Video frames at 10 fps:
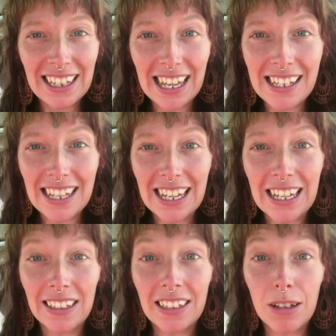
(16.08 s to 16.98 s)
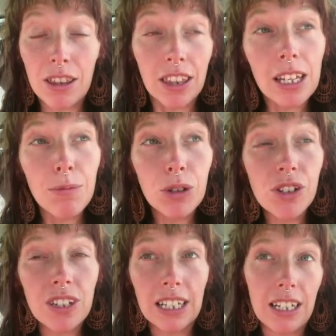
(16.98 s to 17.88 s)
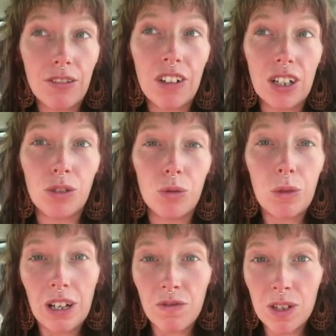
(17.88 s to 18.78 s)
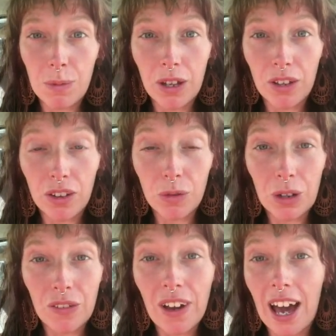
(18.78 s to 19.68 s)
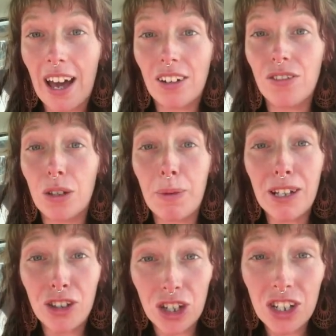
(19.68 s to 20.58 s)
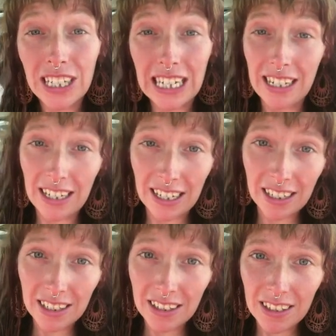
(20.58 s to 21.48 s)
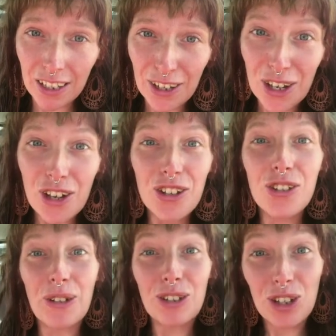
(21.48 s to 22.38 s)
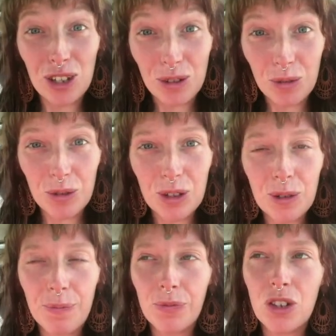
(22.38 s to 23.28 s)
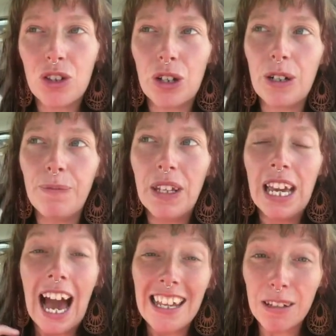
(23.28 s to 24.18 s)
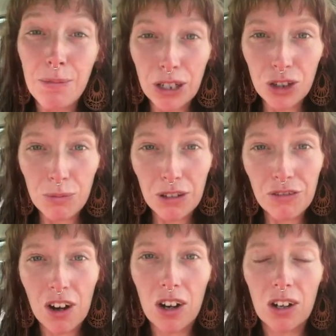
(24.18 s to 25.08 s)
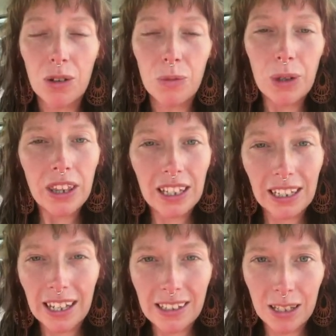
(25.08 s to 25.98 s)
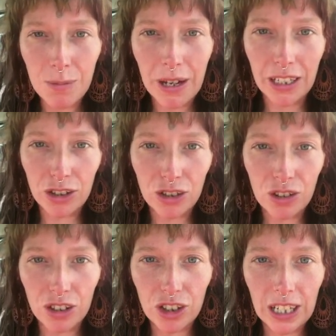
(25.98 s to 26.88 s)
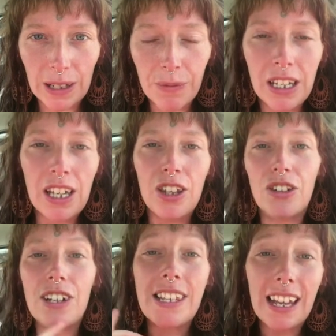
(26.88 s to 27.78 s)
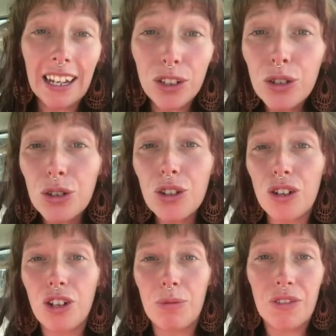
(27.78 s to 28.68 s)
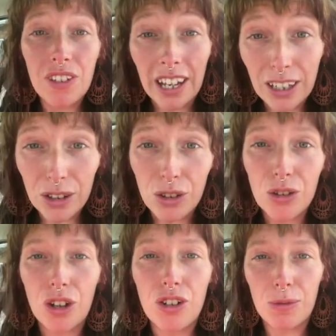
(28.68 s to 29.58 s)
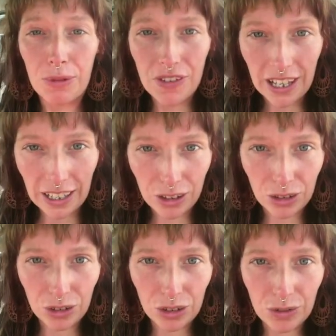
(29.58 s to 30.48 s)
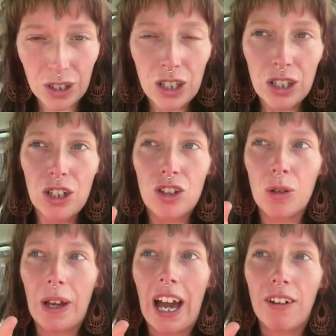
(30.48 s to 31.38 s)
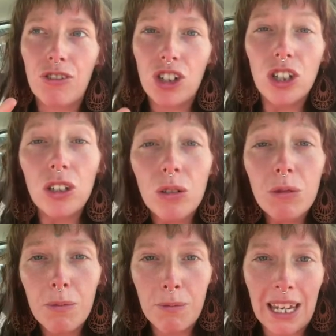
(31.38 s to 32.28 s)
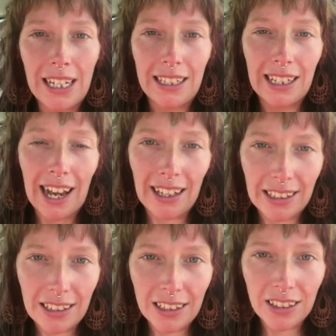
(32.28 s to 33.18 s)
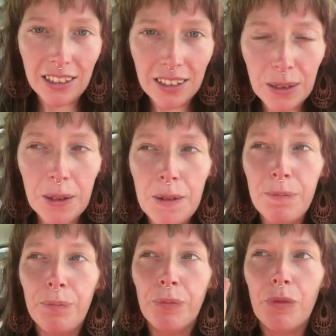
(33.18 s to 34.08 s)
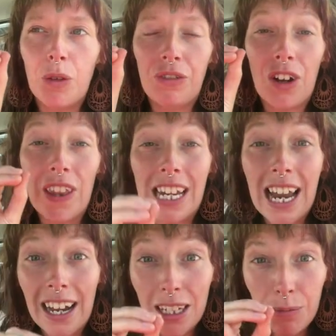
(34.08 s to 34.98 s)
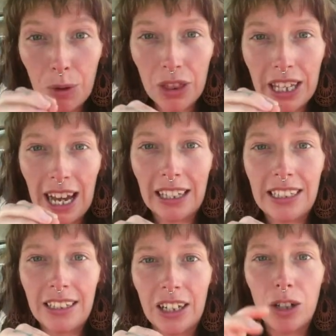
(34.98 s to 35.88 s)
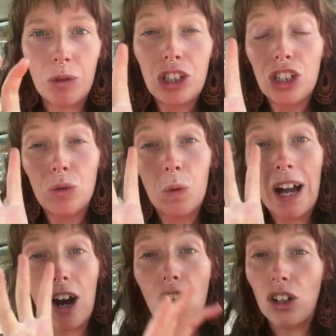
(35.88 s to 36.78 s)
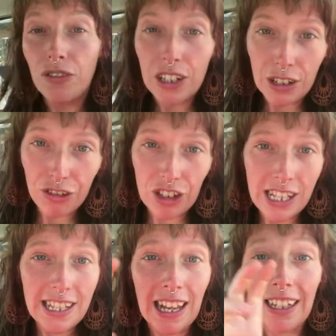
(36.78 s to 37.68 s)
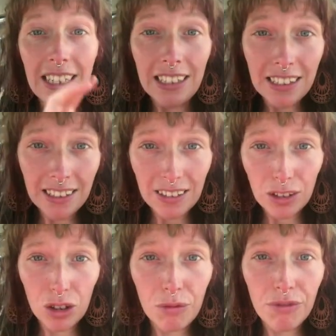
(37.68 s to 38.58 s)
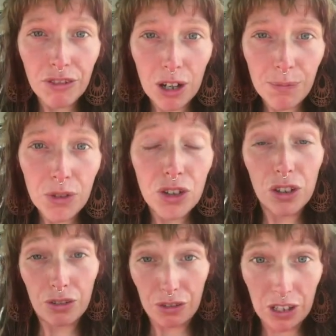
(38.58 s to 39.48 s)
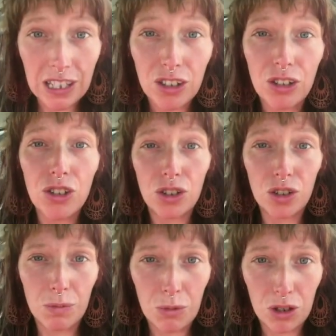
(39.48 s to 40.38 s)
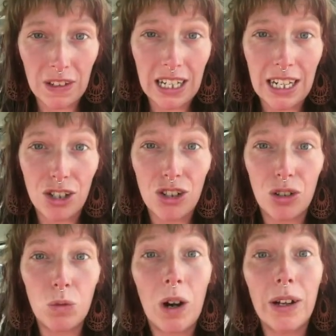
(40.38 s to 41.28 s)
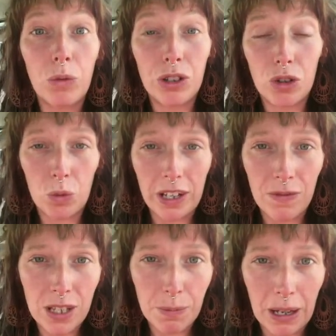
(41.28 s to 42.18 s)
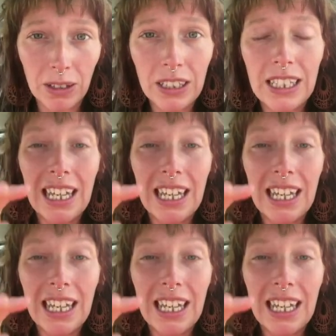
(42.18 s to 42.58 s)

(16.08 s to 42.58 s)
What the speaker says: This is the most significant wave spell that we have had for the past 13 years, so it's huge. So, as I've mentioned before, with Galactic Mayan Astrology, there are cycles on top of cycles on top of cycles. So we have two main calendars. We've got the 9-month calendar, which is where all of the different signs come from. So for instance, us moving into White Wizard Wavespell